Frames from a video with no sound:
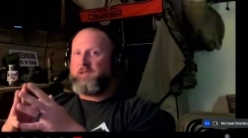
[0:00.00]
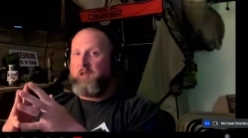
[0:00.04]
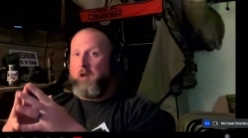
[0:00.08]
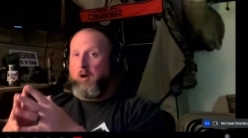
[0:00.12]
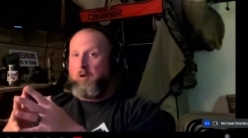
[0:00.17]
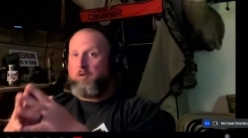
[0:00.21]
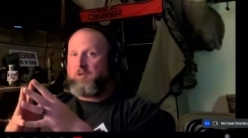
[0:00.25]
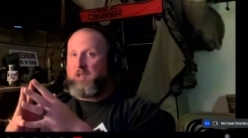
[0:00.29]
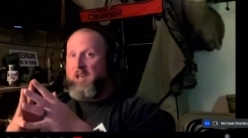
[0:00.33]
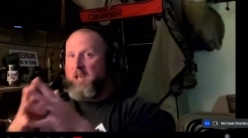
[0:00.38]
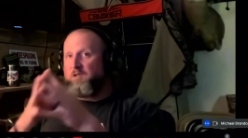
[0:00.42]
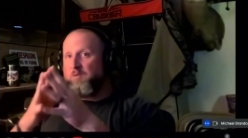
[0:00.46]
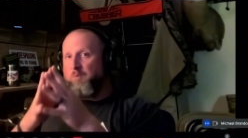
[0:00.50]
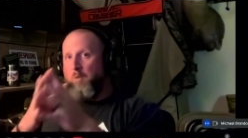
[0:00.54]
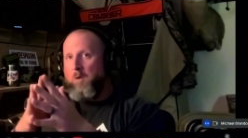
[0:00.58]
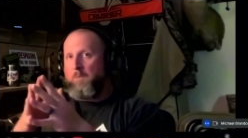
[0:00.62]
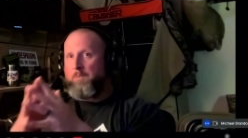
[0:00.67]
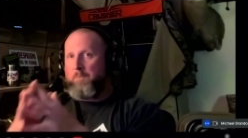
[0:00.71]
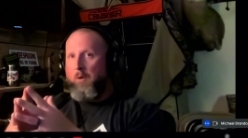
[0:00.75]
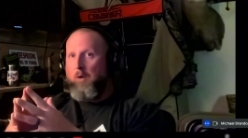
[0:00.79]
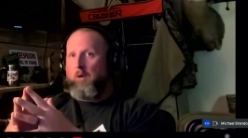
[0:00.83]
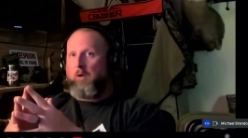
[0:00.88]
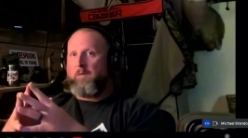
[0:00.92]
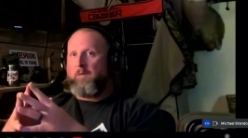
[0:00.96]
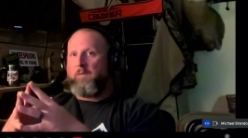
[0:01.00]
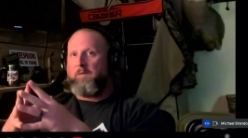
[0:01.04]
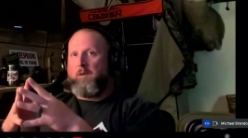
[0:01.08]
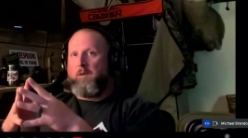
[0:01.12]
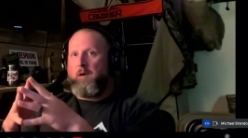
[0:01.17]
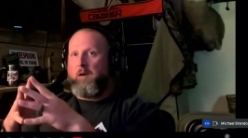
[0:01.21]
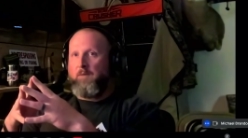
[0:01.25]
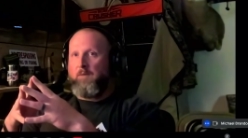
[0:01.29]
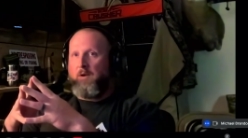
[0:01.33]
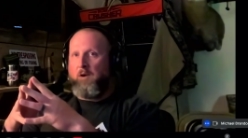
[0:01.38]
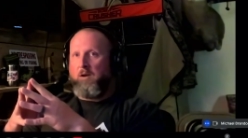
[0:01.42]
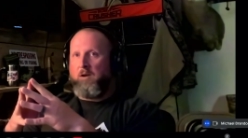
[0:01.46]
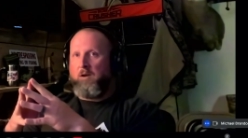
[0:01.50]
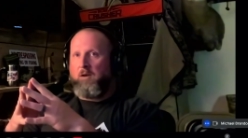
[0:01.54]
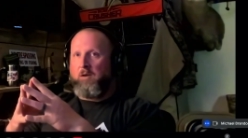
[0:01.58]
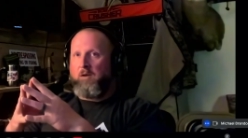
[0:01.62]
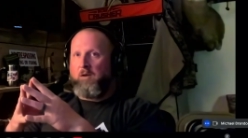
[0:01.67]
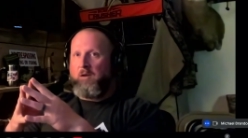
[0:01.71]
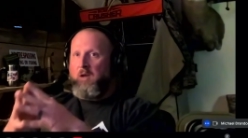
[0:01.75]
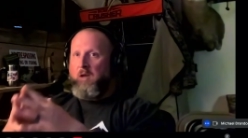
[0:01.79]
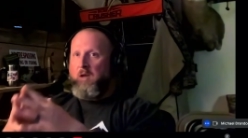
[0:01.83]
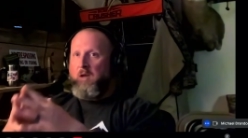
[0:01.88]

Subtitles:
That's one part of a hunter.